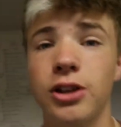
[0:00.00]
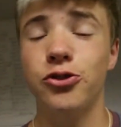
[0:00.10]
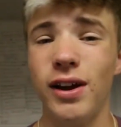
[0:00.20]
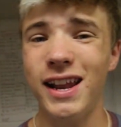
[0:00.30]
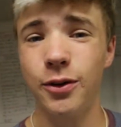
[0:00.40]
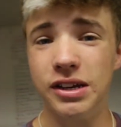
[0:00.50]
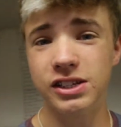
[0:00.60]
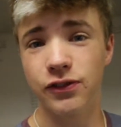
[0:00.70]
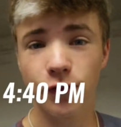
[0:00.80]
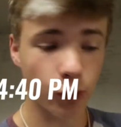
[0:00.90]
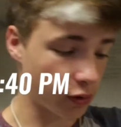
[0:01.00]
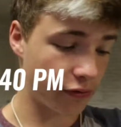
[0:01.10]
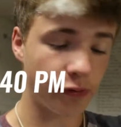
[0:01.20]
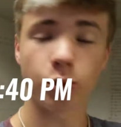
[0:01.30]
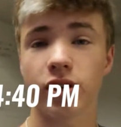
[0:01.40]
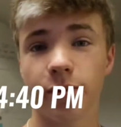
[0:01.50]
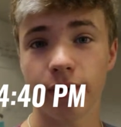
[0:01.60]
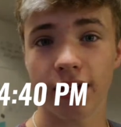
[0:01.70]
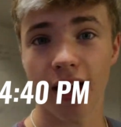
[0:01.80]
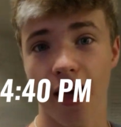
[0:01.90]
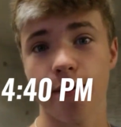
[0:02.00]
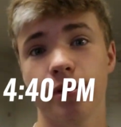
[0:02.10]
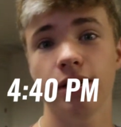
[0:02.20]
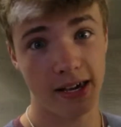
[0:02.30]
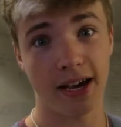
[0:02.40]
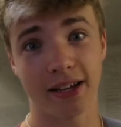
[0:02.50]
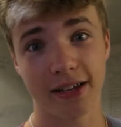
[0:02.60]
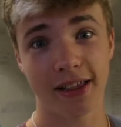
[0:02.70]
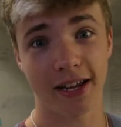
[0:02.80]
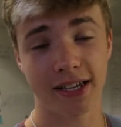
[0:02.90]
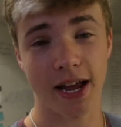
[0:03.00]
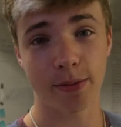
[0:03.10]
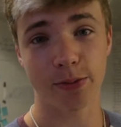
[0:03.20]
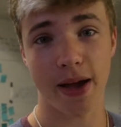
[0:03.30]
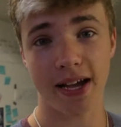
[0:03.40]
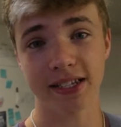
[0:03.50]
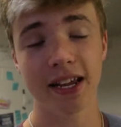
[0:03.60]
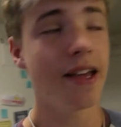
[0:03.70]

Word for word: So right now it is 4.40 p.m. Yeah, a lot of time has passed.